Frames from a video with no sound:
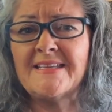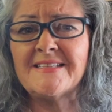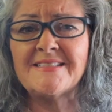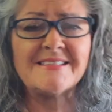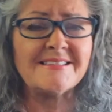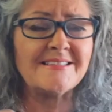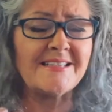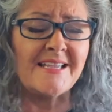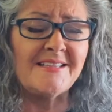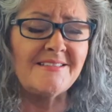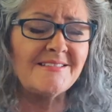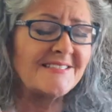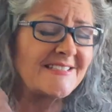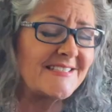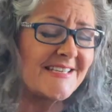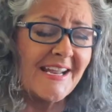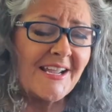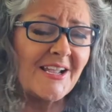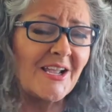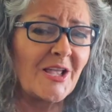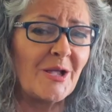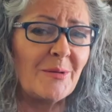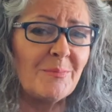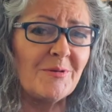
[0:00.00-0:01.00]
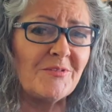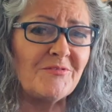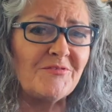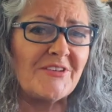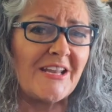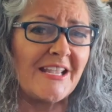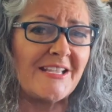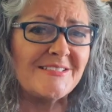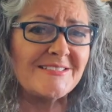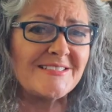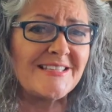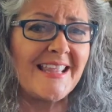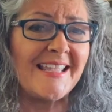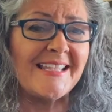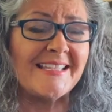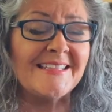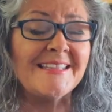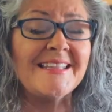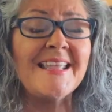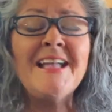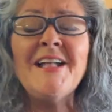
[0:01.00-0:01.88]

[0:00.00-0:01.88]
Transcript: and stay a couple of days late.